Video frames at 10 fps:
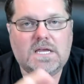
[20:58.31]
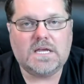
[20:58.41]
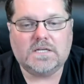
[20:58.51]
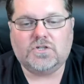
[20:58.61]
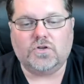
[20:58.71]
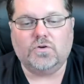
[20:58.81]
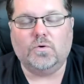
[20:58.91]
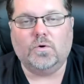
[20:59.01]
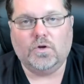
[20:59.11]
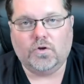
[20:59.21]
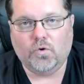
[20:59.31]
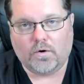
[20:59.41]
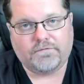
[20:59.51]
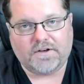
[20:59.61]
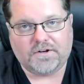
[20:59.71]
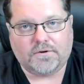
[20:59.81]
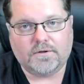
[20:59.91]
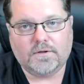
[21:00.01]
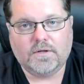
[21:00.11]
into your funnel.